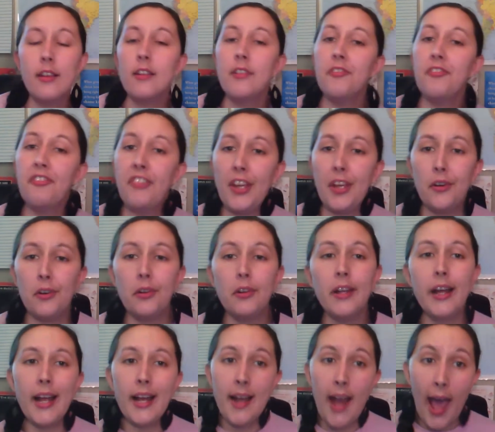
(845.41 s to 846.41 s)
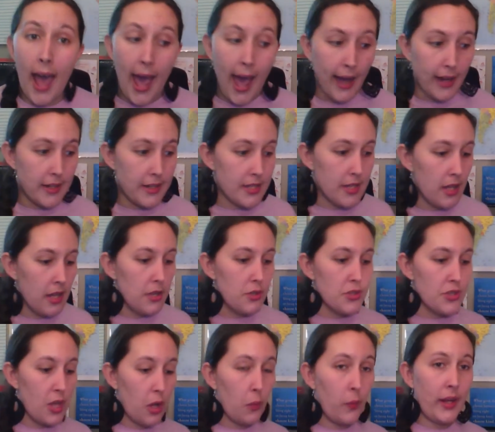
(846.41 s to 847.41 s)
feel, and act.
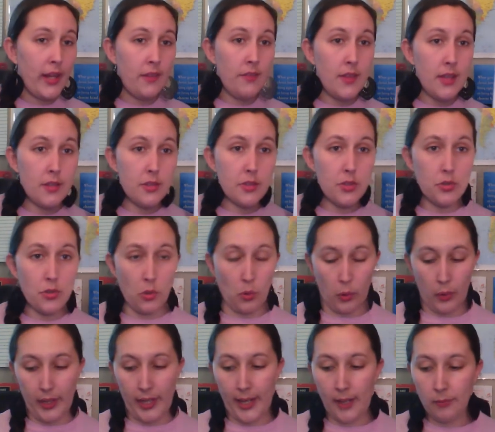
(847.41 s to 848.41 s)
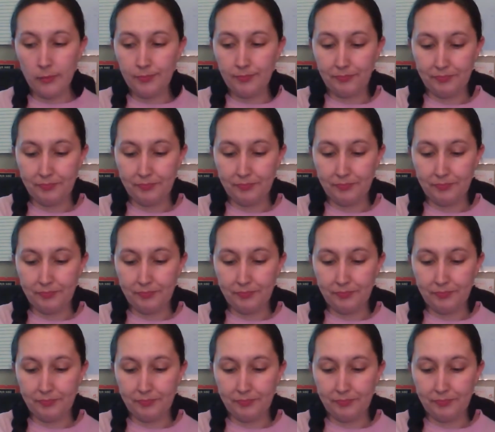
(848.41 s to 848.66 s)
So in this story,